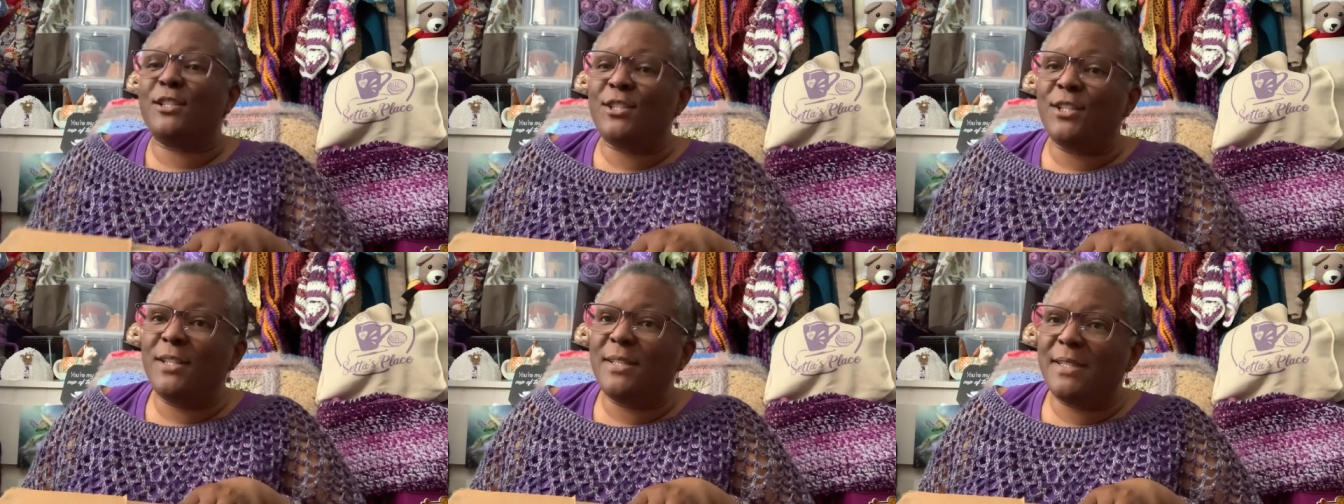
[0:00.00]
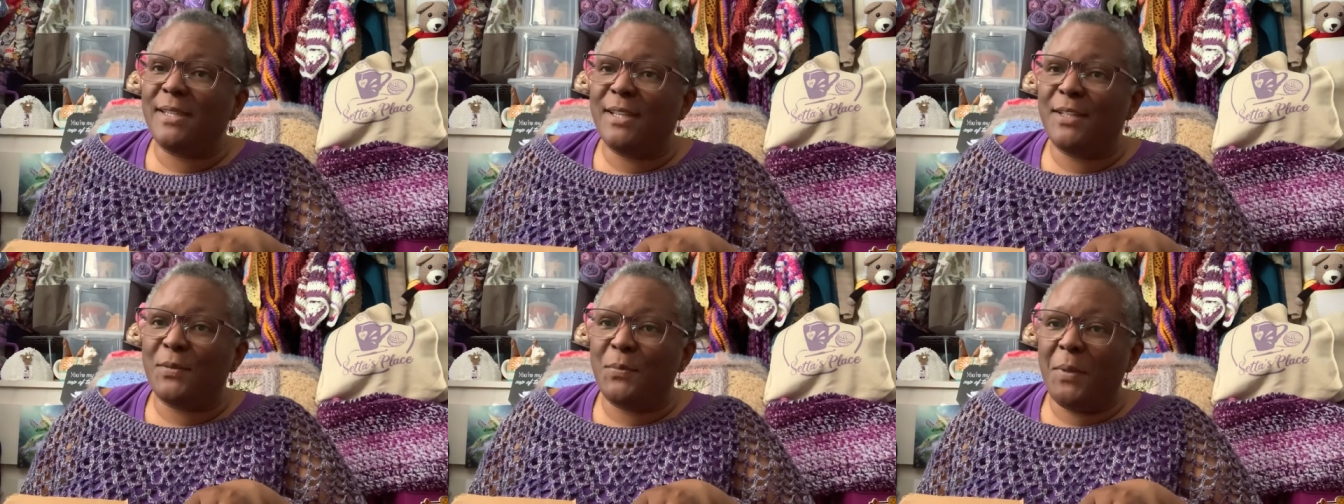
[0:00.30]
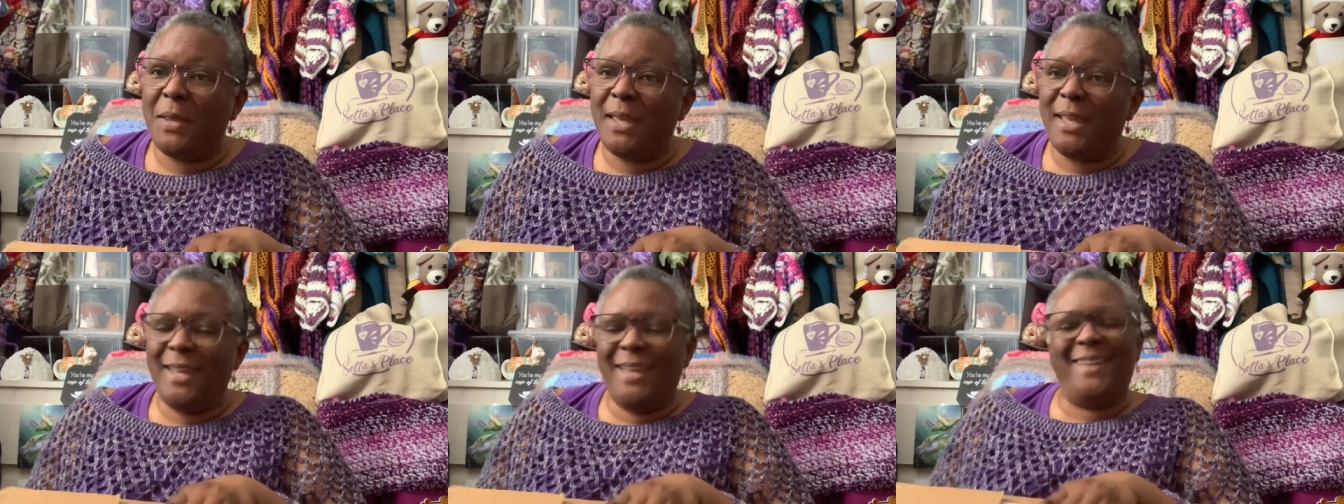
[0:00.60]
she sent
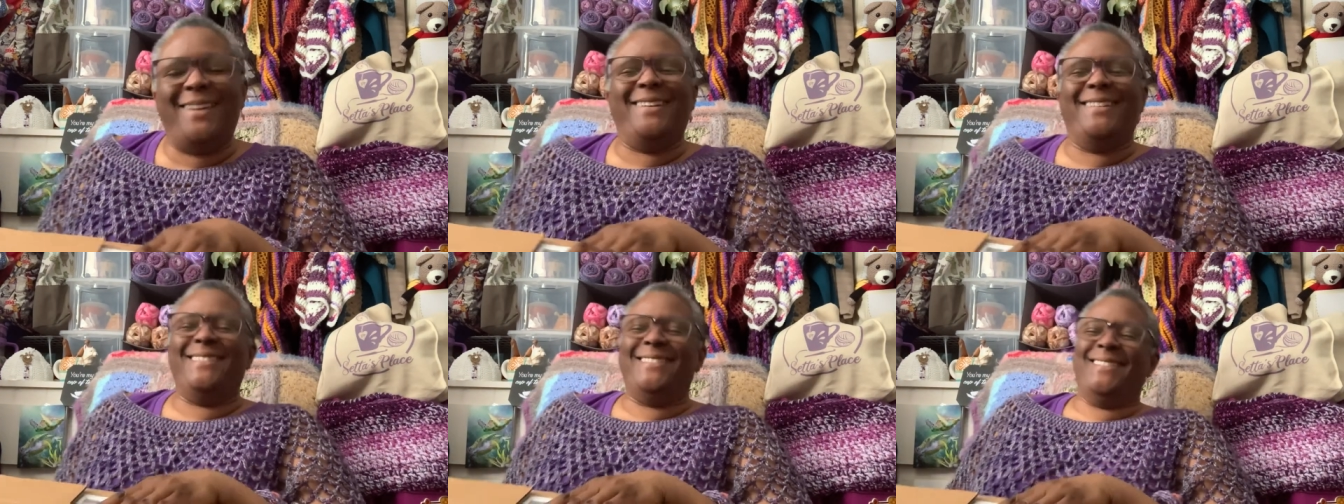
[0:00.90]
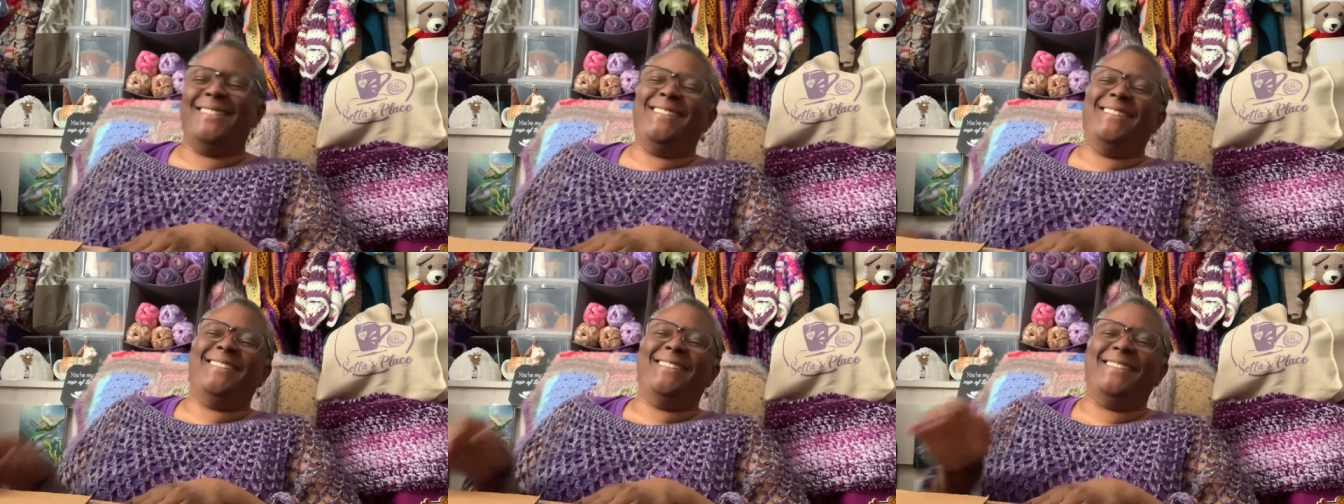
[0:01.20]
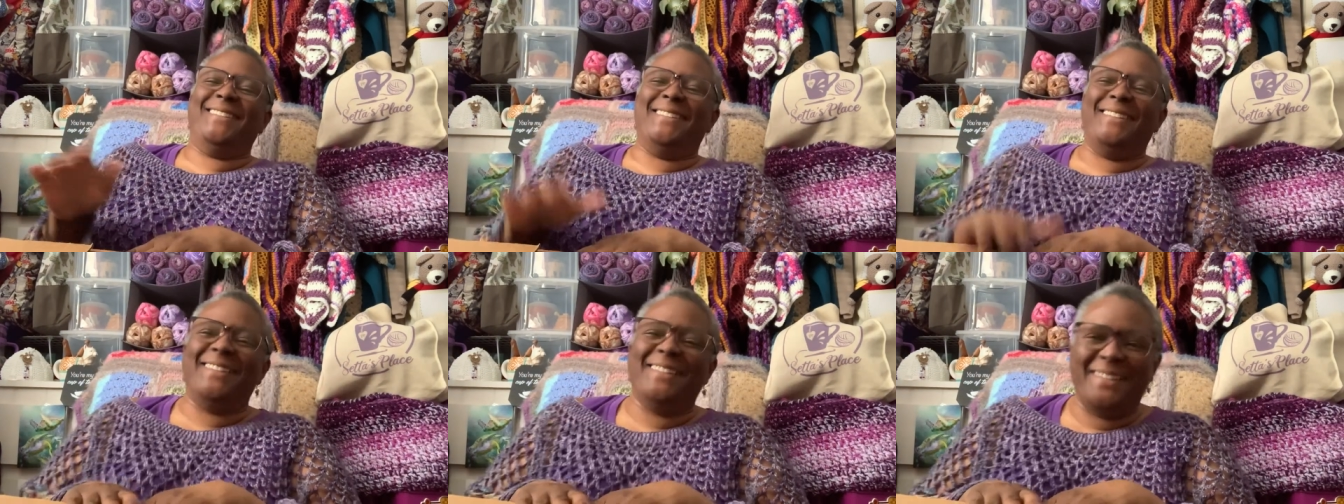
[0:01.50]
me.
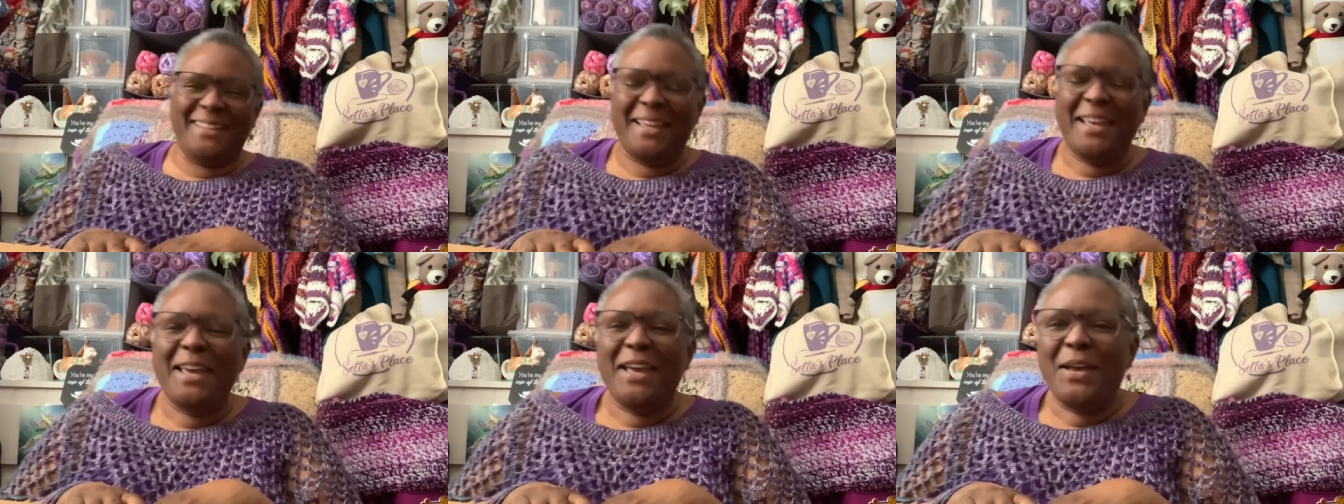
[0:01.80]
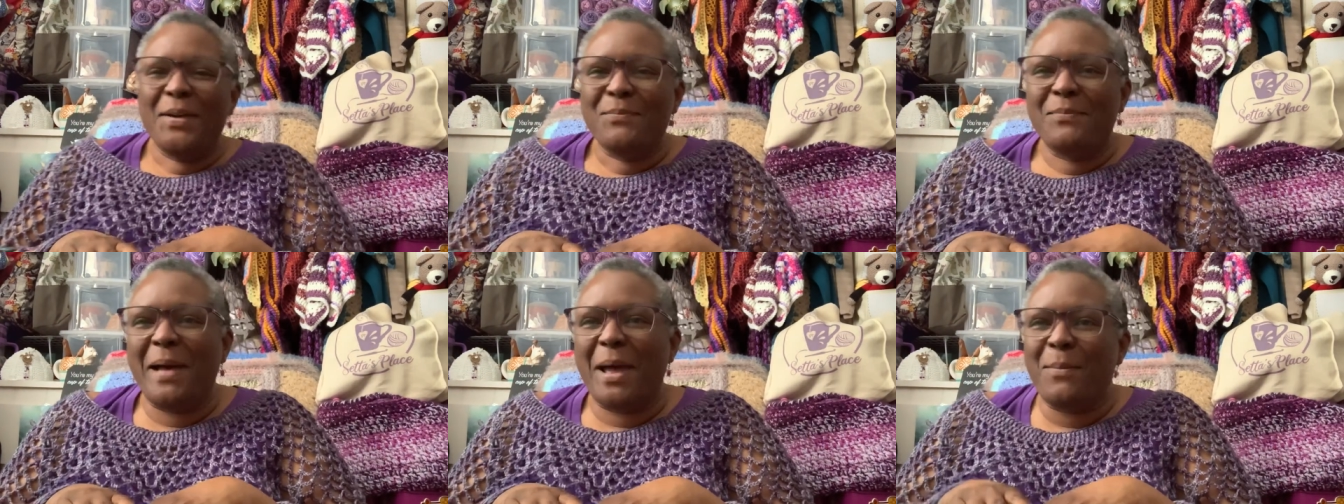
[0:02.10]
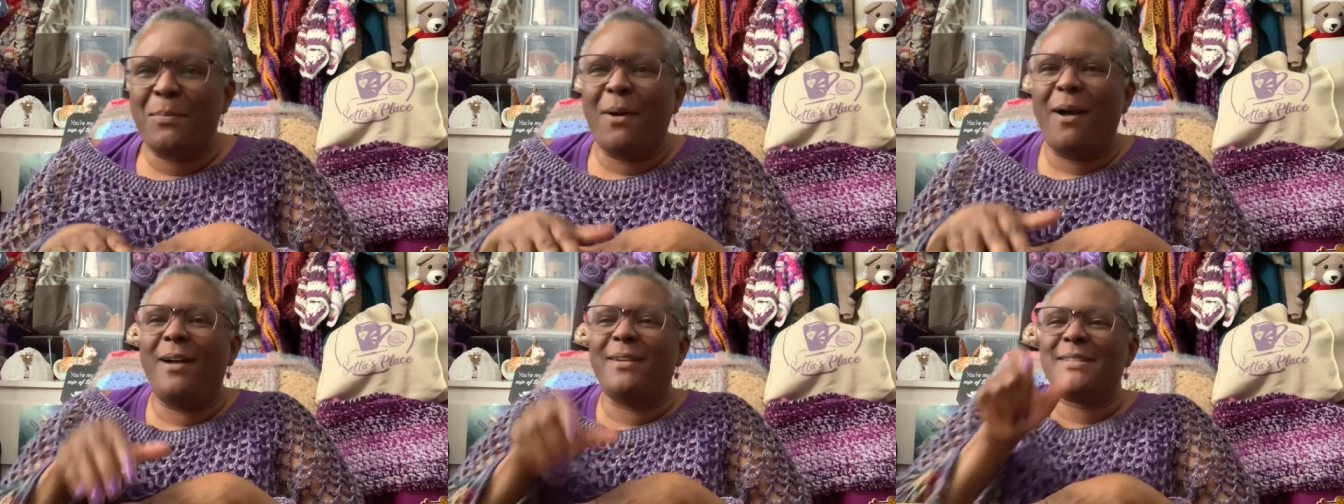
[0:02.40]
My
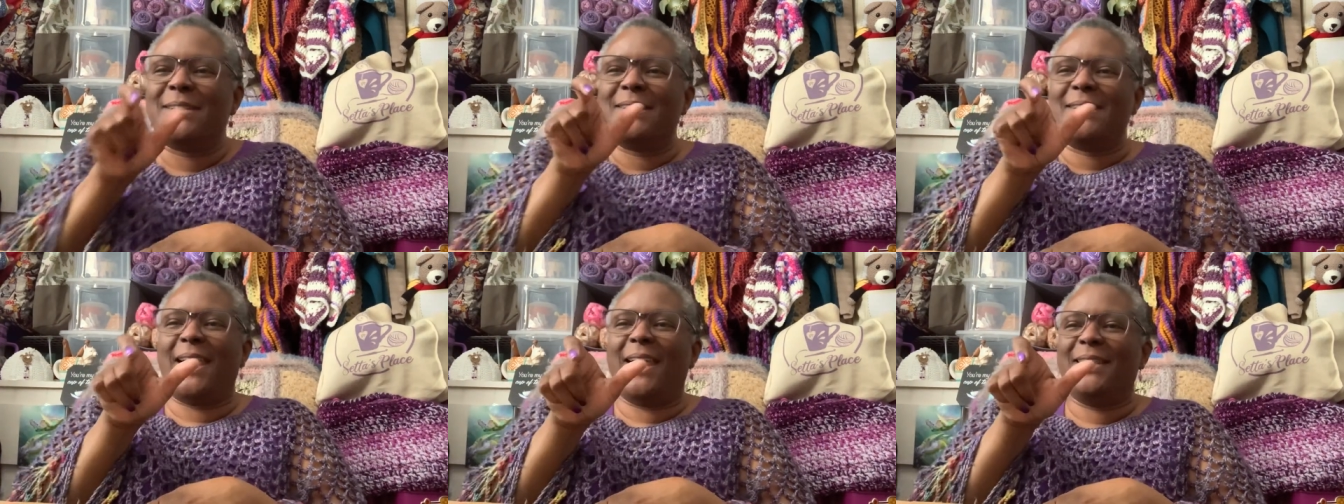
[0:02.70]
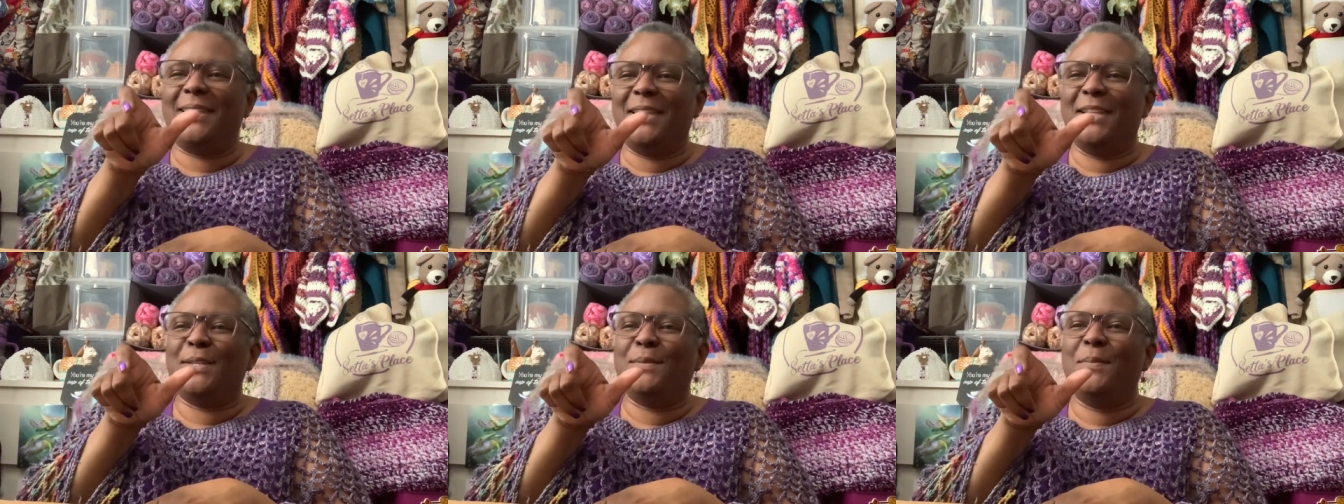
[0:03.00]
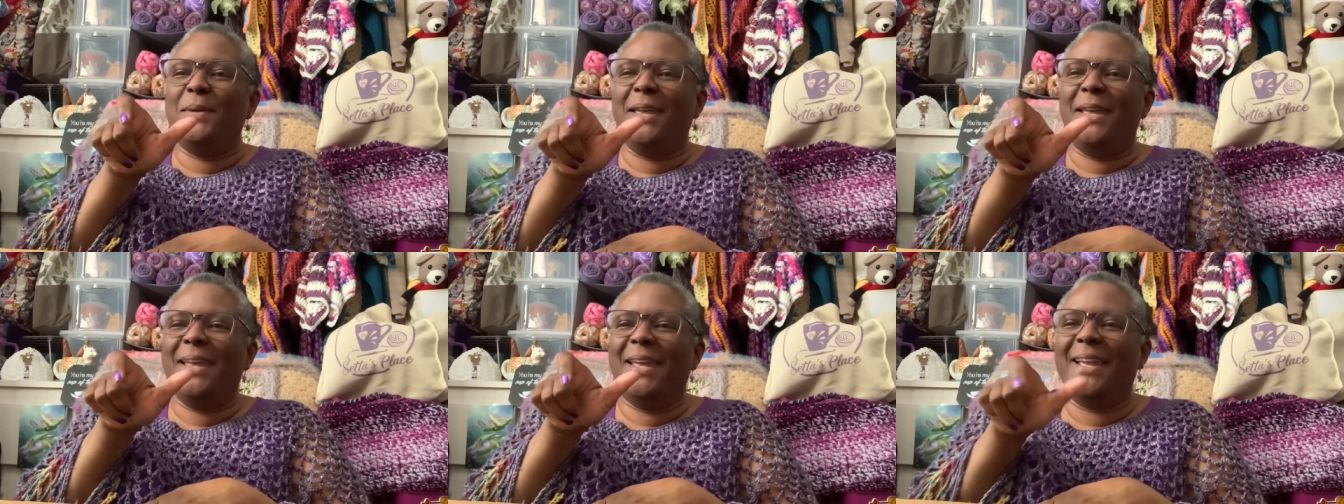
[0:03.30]
box is like this
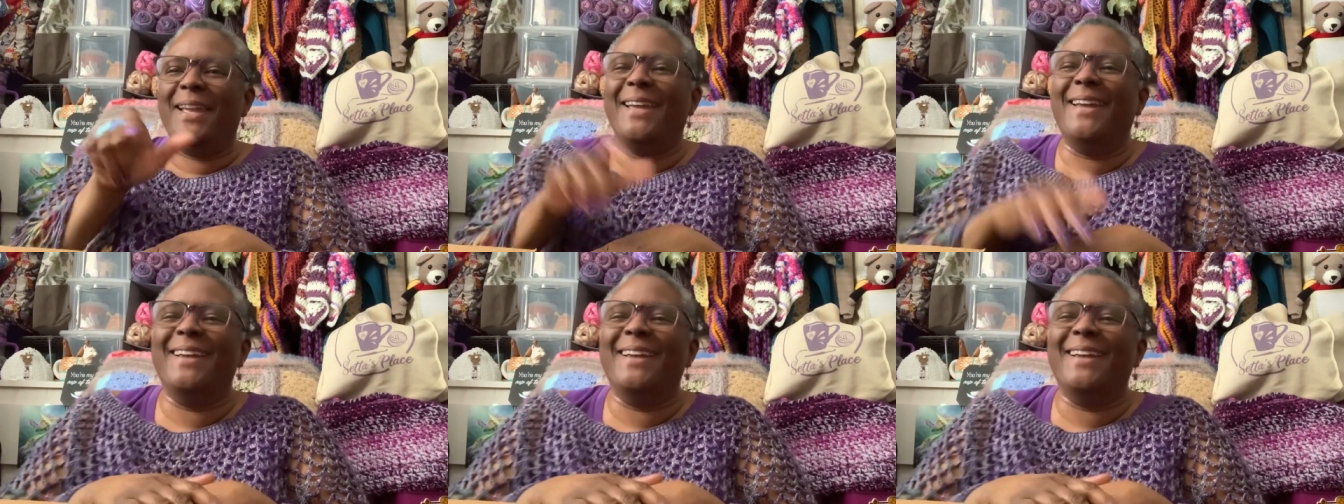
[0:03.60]
big.